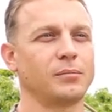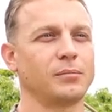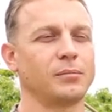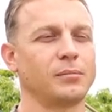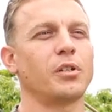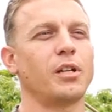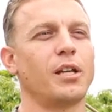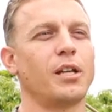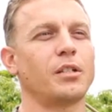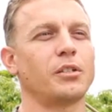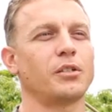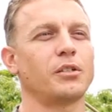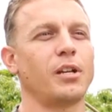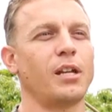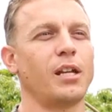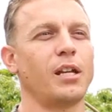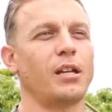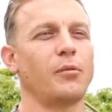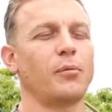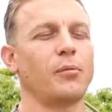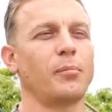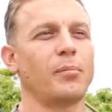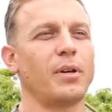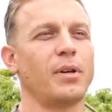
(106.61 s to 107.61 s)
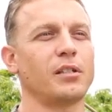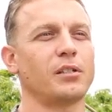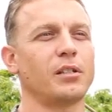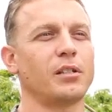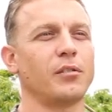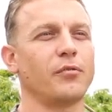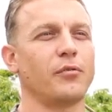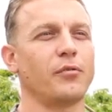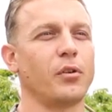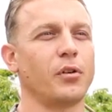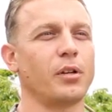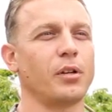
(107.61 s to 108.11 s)
Today's training, we
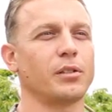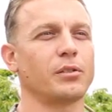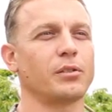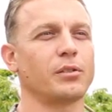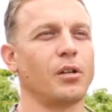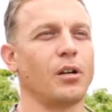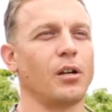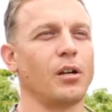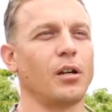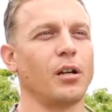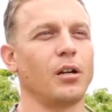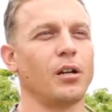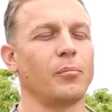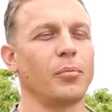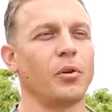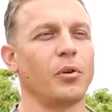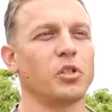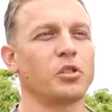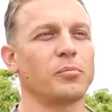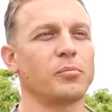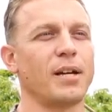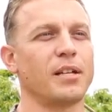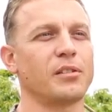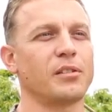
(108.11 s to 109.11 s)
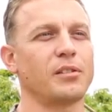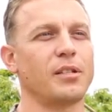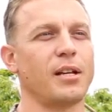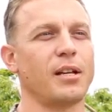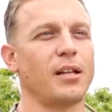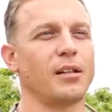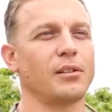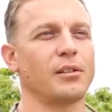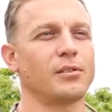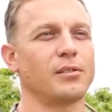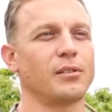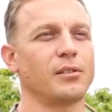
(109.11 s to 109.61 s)
basically focused on post blast
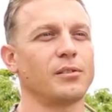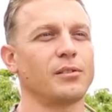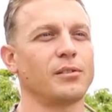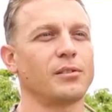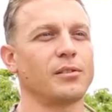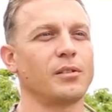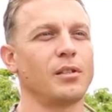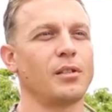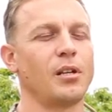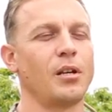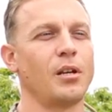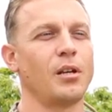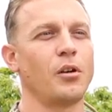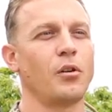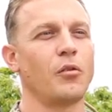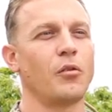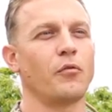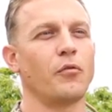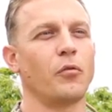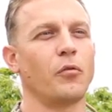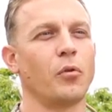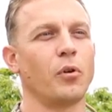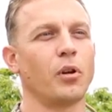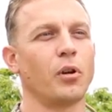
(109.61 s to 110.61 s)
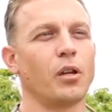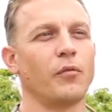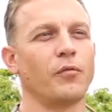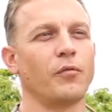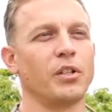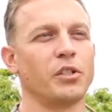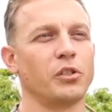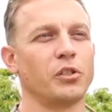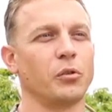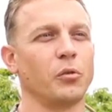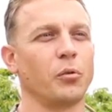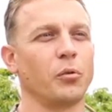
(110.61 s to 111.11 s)
analysis for
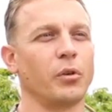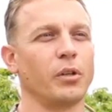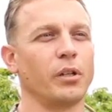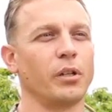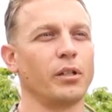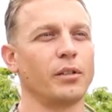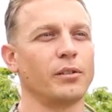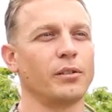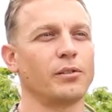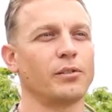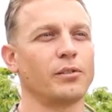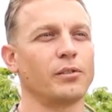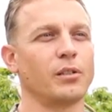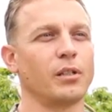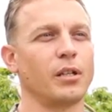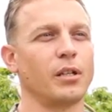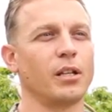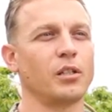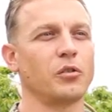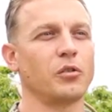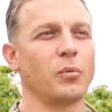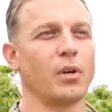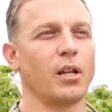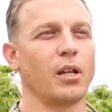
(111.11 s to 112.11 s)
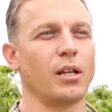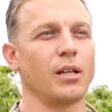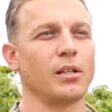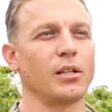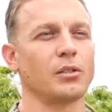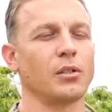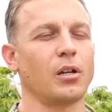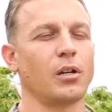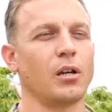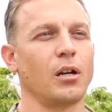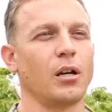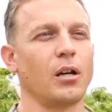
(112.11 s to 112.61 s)
conventional ordnance as well
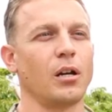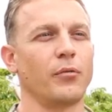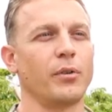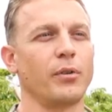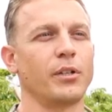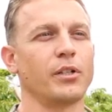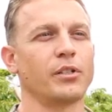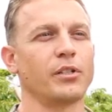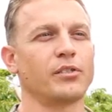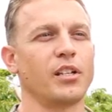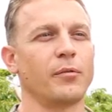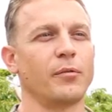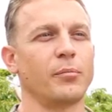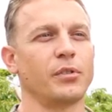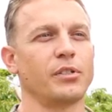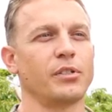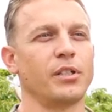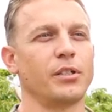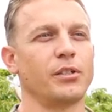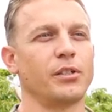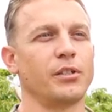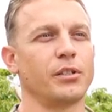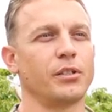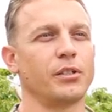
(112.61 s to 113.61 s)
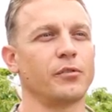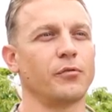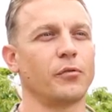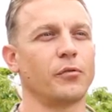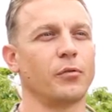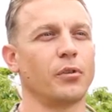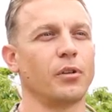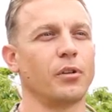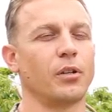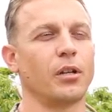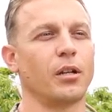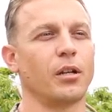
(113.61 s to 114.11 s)
as uh, render safe procedures
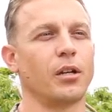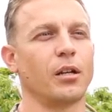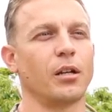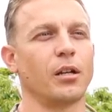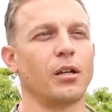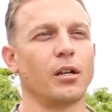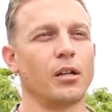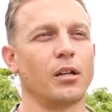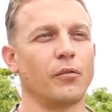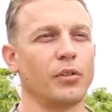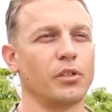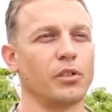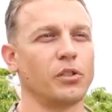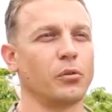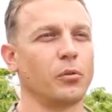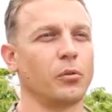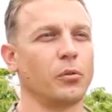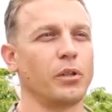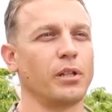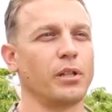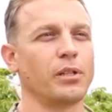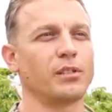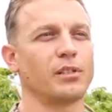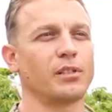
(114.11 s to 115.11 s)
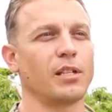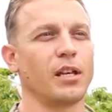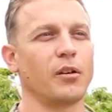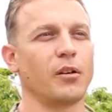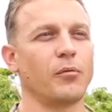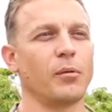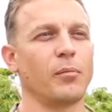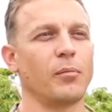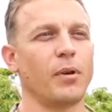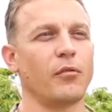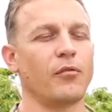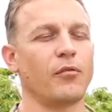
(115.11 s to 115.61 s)
for uh, conventional ordnance that
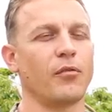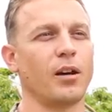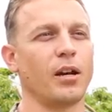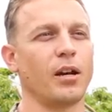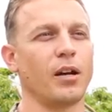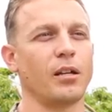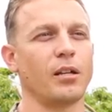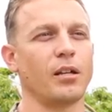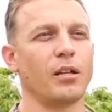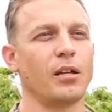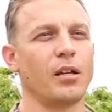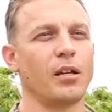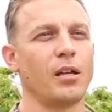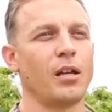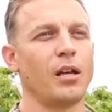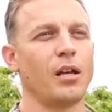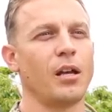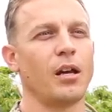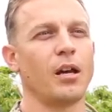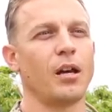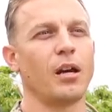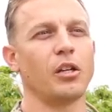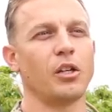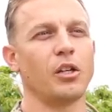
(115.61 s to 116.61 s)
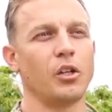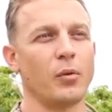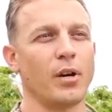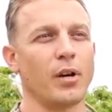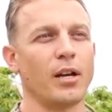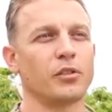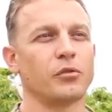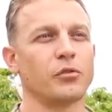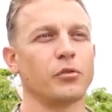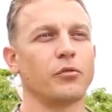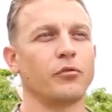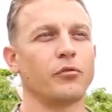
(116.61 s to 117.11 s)
we may find uh,
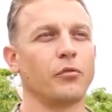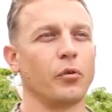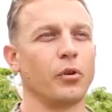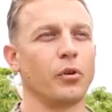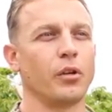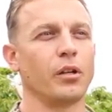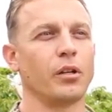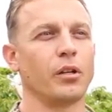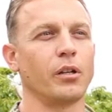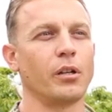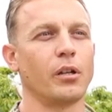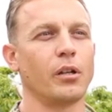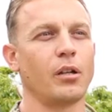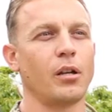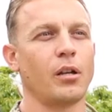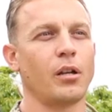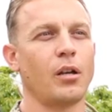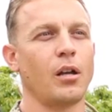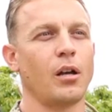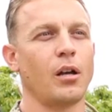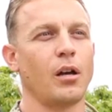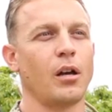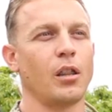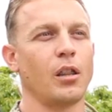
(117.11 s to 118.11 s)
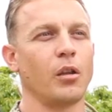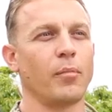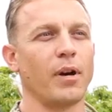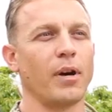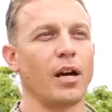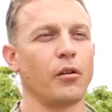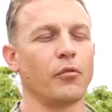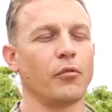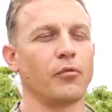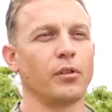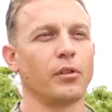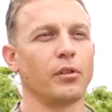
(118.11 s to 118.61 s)
US or foreign on the
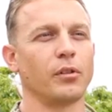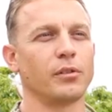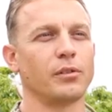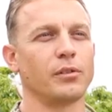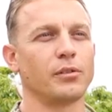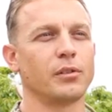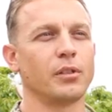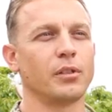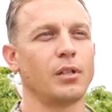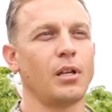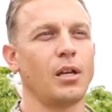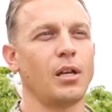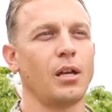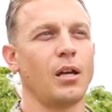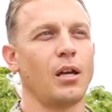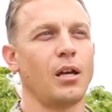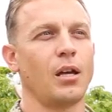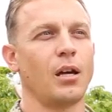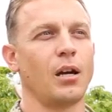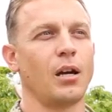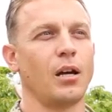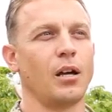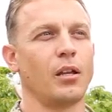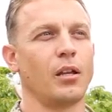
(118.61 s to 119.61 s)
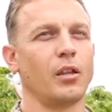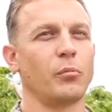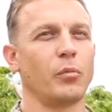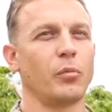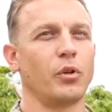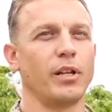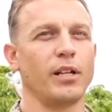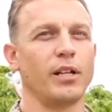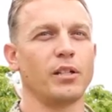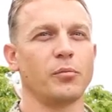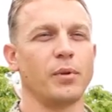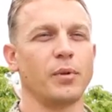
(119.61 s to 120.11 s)
battlefields. Uh, the
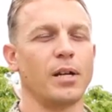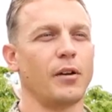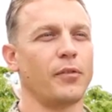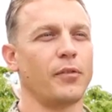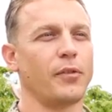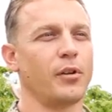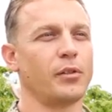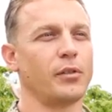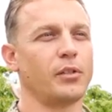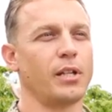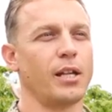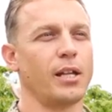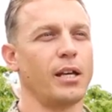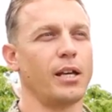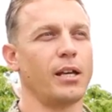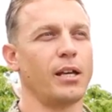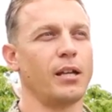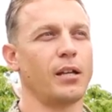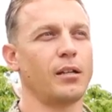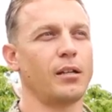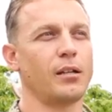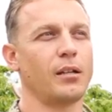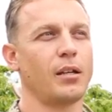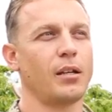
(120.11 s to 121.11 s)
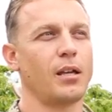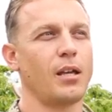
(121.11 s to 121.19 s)
Marines went out there today